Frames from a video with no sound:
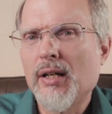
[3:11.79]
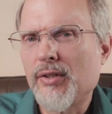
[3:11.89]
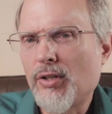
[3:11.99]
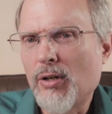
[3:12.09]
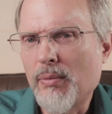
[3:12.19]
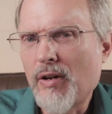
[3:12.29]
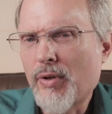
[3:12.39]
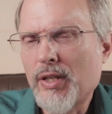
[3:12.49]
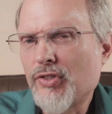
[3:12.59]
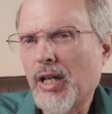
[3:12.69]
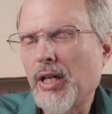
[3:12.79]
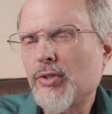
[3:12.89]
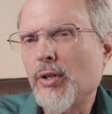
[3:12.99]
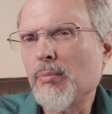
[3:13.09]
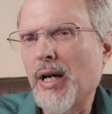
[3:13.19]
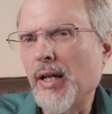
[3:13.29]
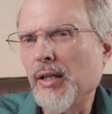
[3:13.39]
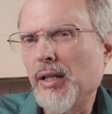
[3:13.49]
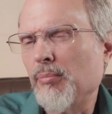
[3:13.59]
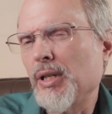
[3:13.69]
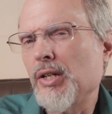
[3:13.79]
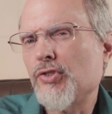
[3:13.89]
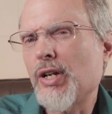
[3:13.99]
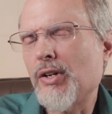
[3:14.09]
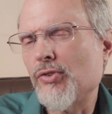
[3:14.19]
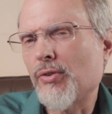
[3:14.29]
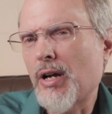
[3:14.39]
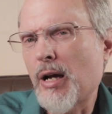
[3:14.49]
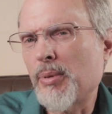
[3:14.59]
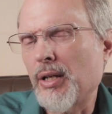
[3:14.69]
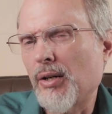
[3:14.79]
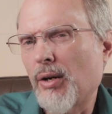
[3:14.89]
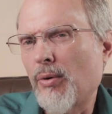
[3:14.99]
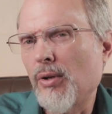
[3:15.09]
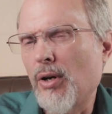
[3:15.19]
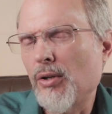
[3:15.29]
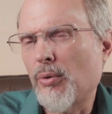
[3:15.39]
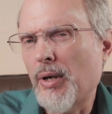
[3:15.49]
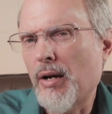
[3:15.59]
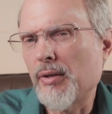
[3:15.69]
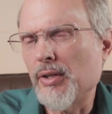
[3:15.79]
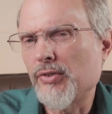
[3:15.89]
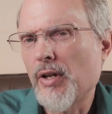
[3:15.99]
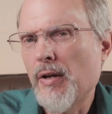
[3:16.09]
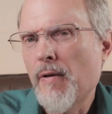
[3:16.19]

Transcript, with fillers: Term, everything's getting termited and many changes are happening all, all around us.